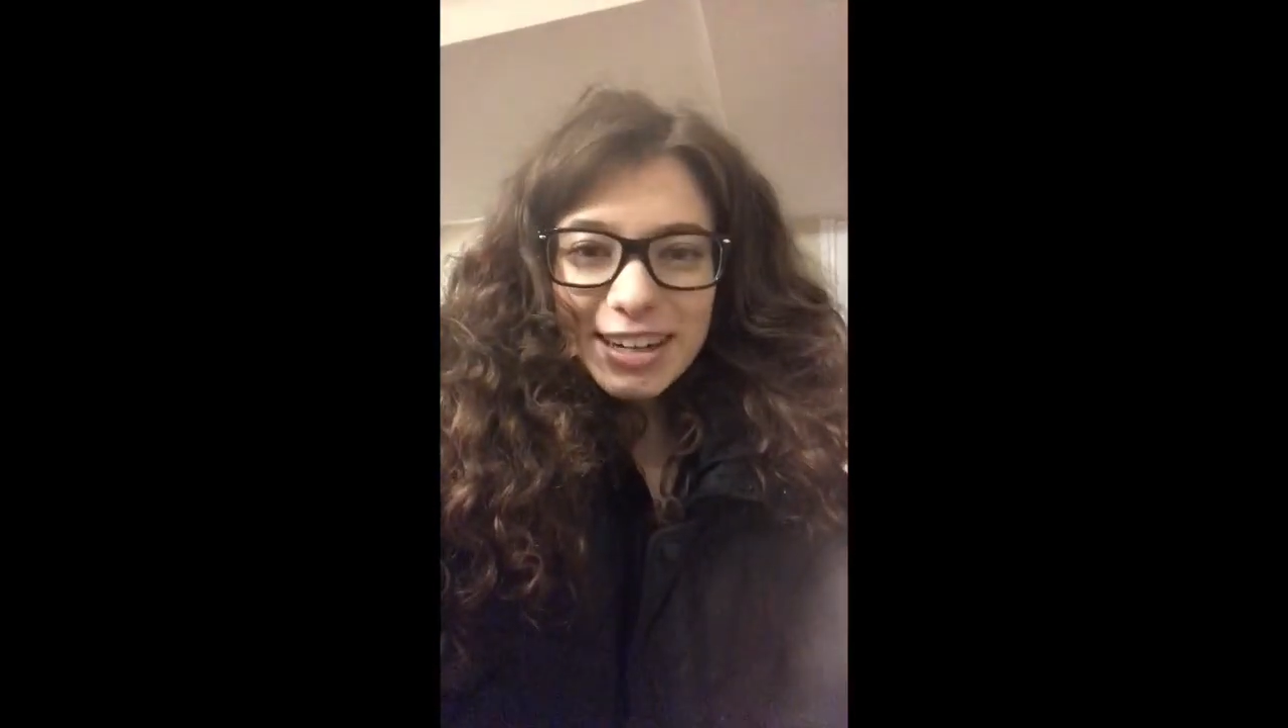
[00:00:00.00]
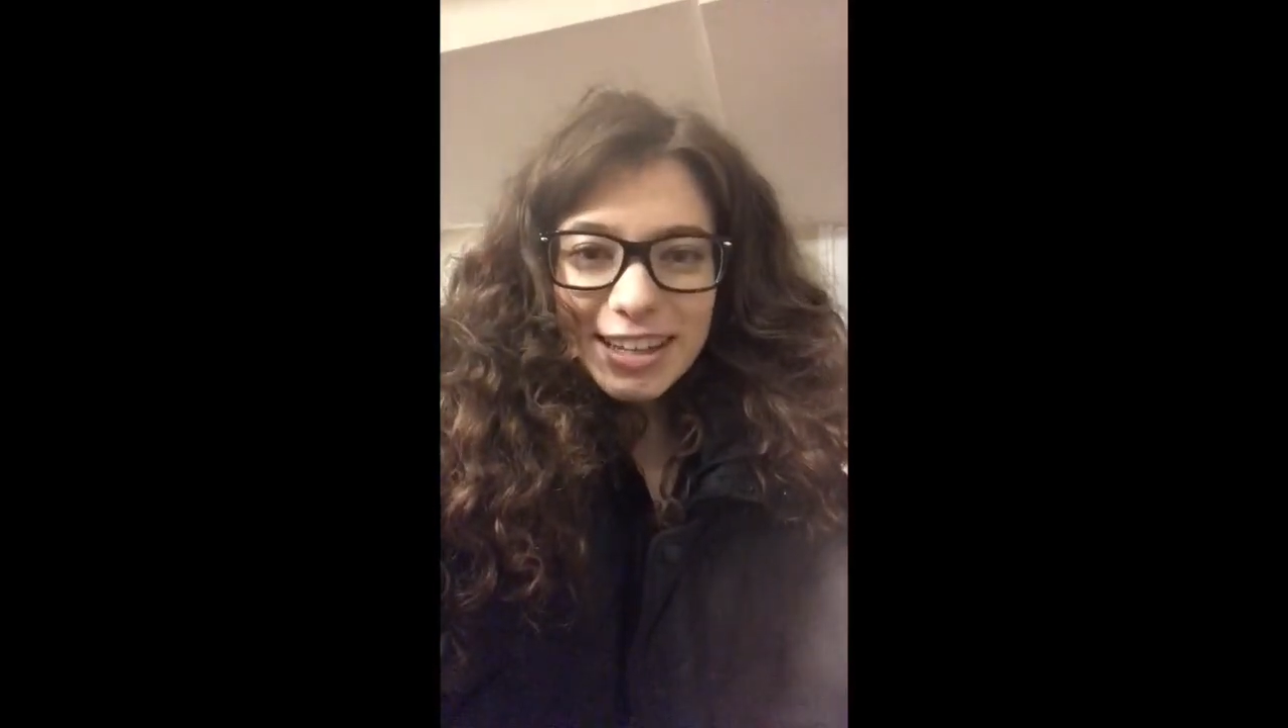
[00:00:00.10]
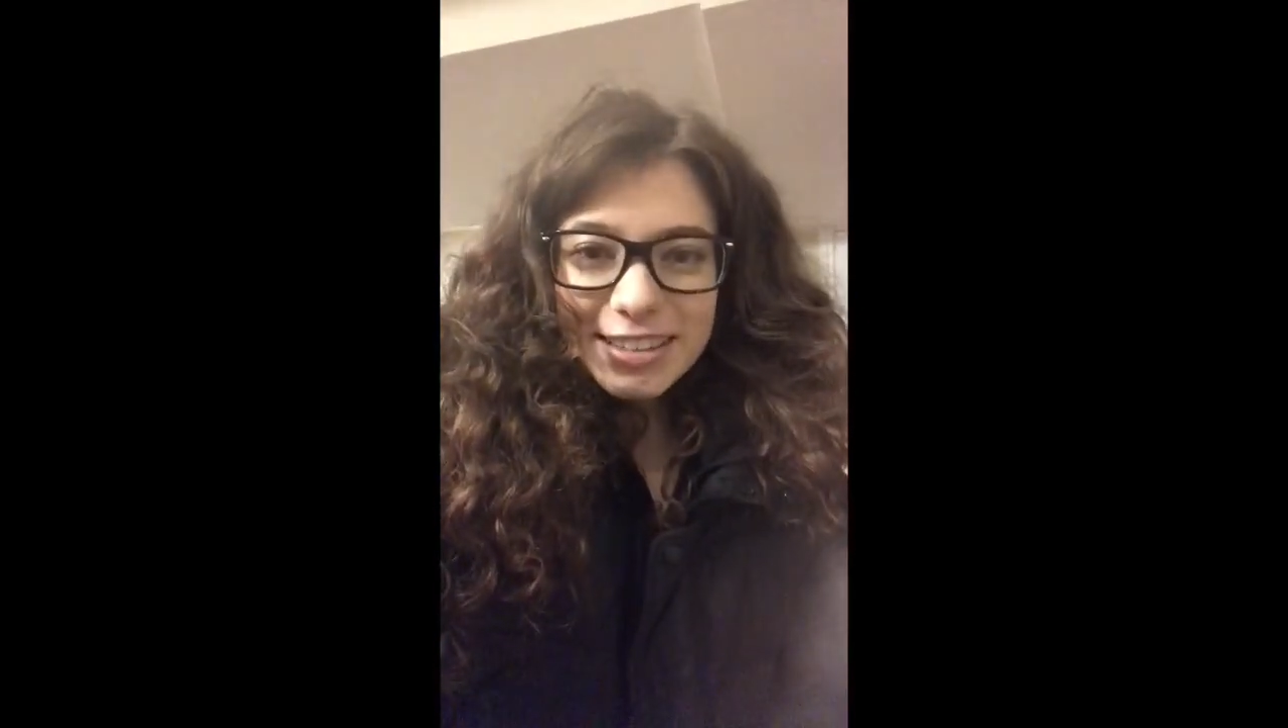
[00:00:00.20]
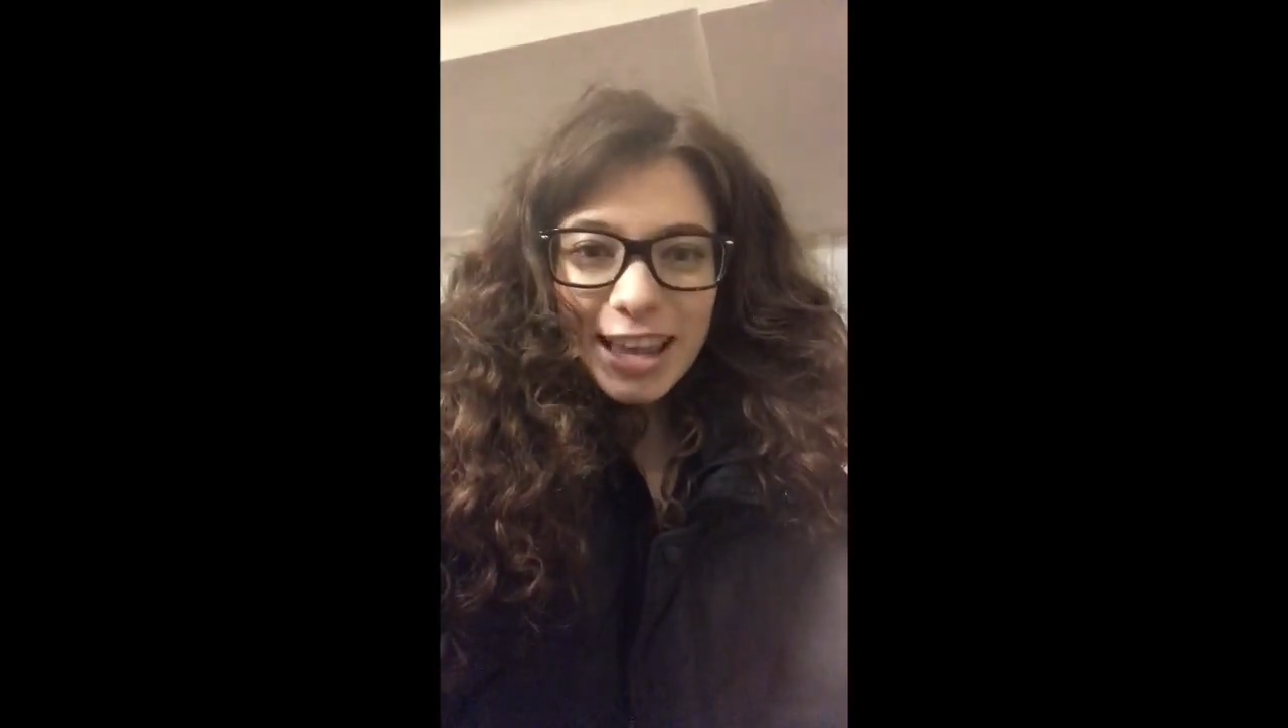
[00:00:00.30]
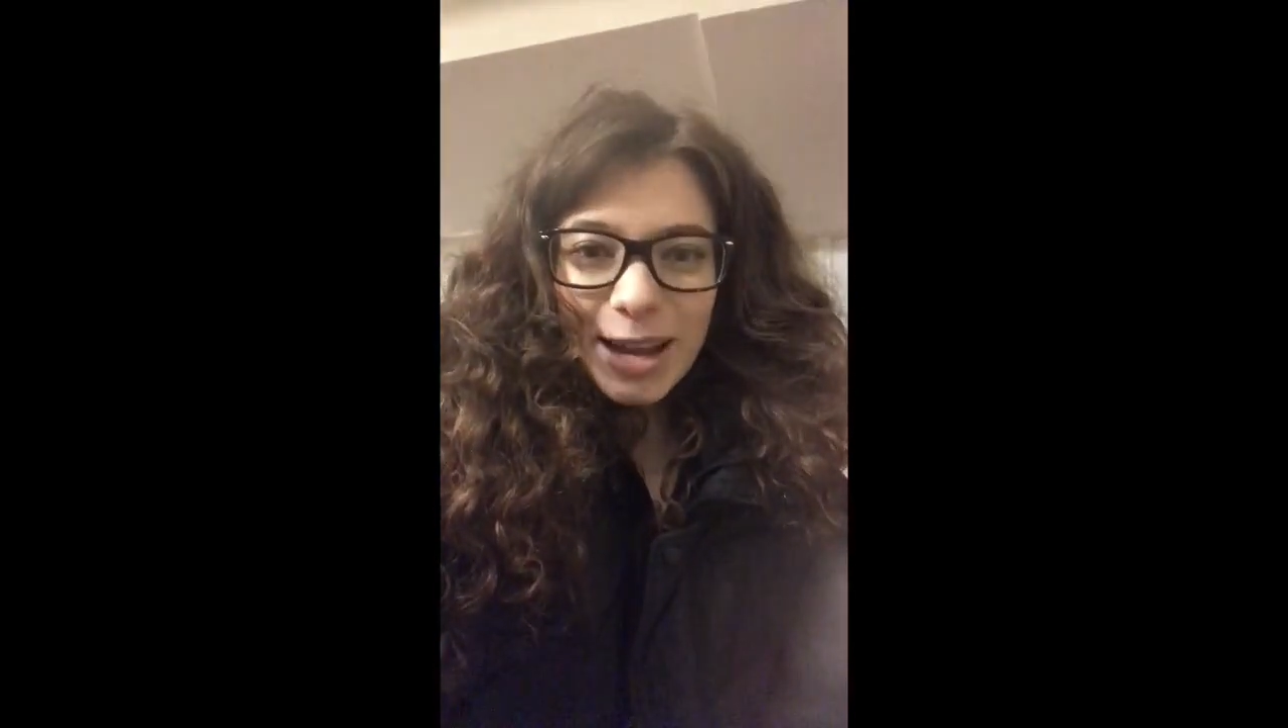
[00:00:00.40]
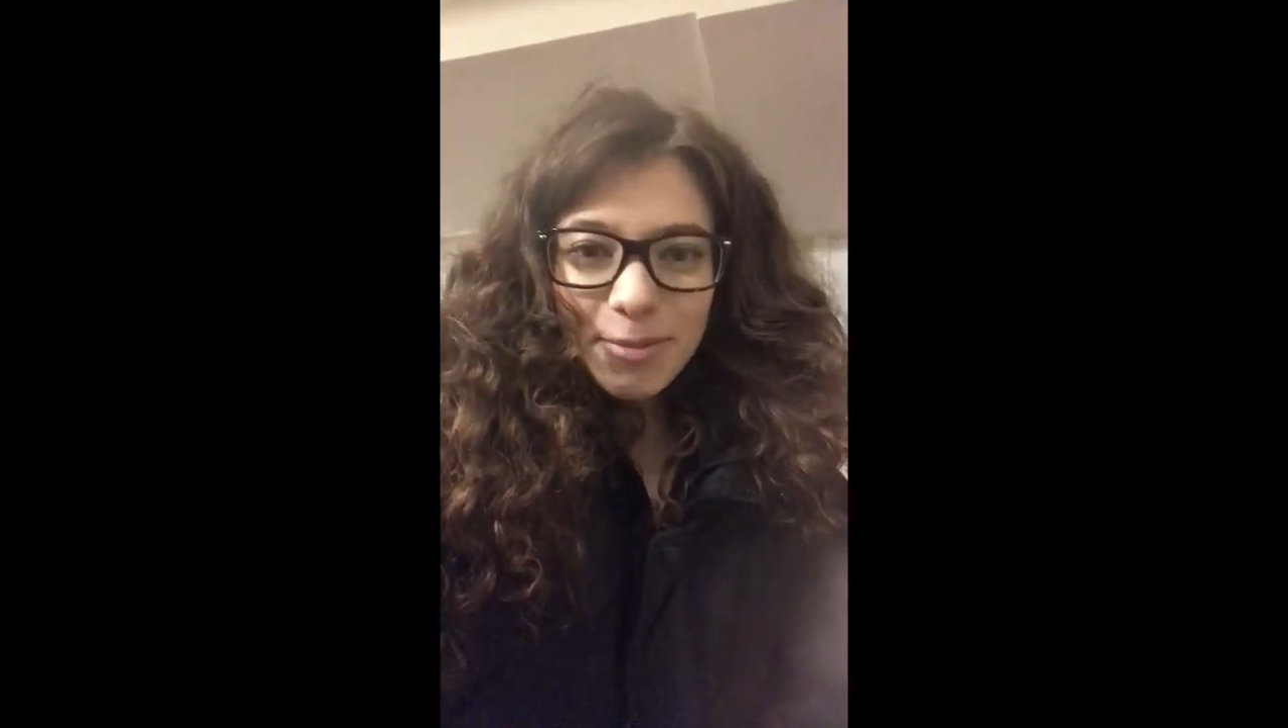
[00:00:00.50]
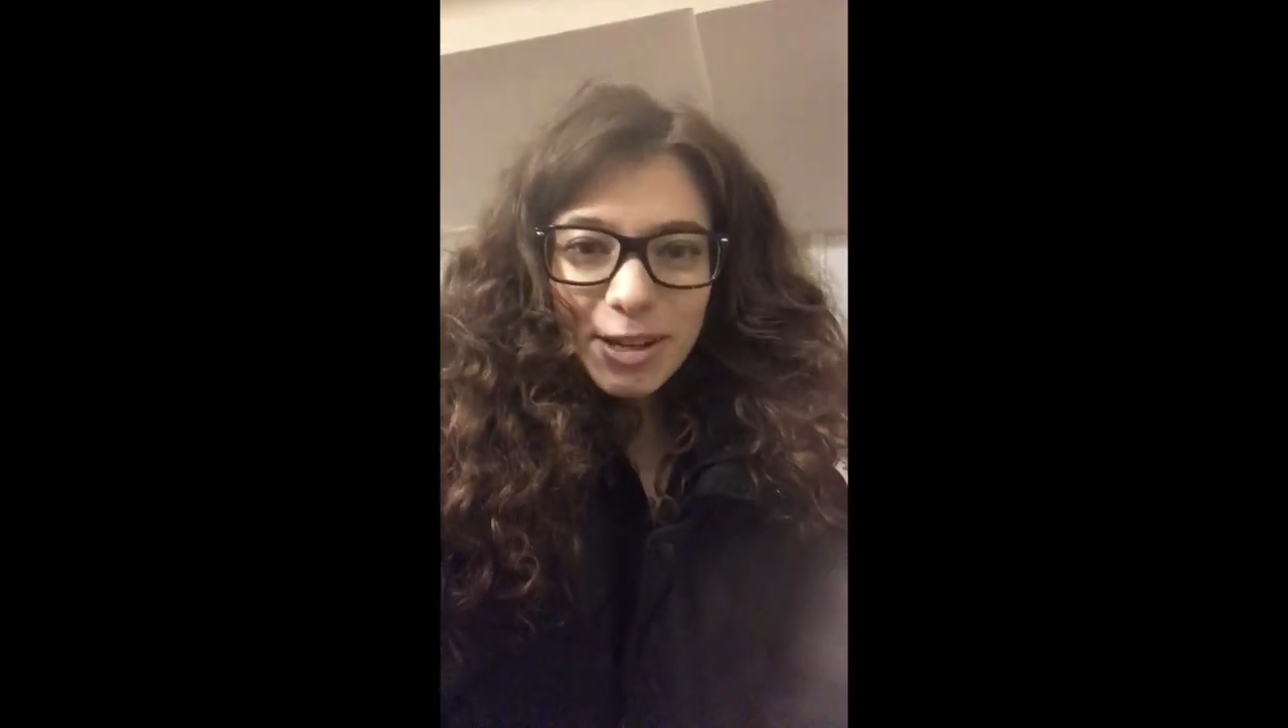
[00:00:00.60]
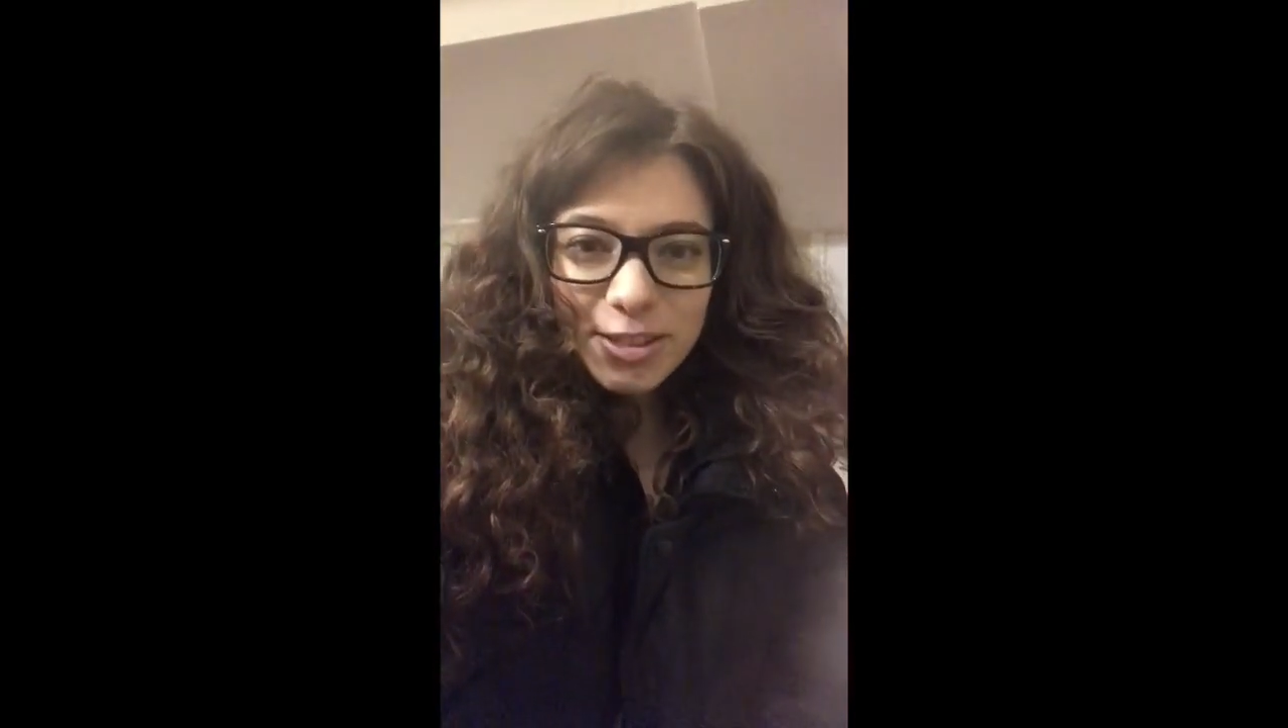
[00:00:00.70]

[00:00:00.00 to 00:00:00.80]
nice camera.